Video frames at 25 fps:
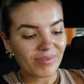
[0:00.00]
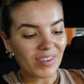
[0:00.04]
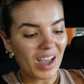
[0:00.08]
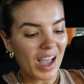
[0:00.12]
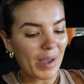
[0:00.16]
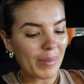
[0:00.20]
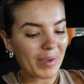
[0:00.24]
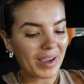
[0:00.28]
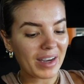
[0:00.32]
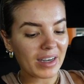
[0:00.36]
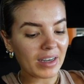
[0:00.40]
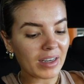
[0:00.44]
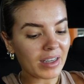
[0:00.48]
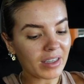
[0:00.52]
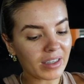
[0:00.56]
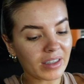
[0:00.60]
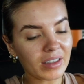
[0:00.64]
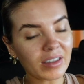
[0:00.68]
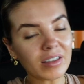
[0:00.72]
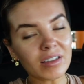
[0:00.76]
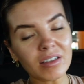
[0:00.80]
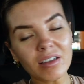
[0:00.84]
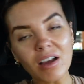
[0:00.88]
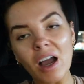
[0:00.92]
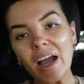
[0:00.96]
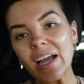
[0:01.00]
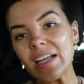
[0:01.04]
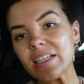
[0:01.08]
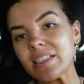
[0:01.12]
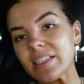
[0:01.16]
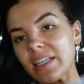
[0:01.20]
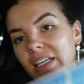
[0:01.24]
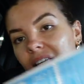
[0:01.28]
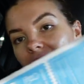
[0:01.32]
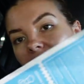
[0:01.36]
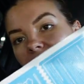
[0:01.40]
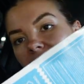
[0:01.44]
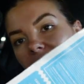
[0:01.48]
I mean,
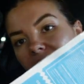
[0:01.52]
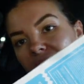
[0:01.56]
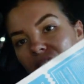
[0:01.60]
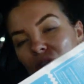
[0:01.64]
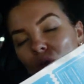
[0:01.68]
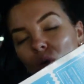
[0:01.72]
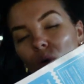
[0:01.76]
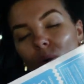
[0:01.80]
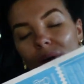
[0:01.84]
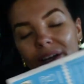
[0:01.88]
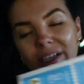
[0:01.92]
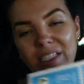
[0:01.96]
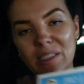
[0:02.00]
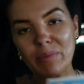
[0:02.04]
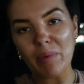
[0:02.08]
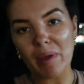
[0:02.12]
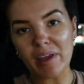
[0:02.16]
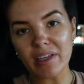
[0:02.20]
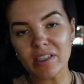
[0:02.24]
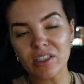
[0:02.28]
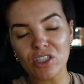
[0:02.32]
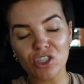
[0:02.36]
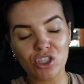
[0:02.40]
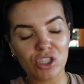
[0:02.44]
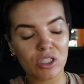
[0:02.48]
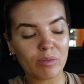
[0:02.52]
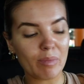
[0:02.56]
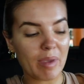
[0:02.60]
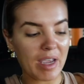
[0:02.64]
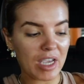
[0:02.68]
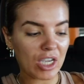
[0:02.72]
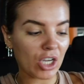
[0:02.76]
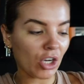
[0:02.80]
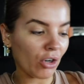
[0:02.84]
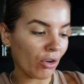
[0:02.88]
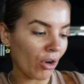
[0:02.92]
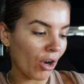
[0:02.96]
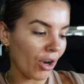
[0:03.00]
ideally it's always best to just
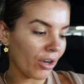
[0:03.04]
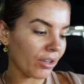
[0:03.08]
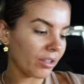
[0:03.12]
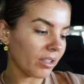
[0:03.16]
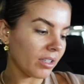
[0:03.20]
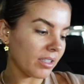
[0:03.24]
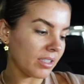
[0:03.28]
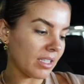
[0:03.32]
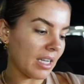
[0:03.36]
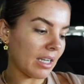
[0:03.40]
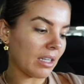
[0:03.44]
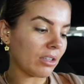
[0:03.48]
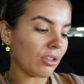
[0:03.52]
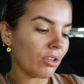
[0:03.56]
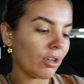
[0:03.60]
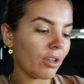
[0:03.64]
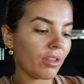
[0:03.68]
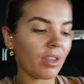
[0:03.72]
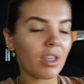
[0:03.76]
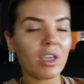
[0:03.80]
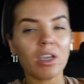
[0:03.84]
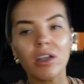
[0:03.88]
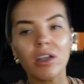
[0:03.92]
make your own because like look at the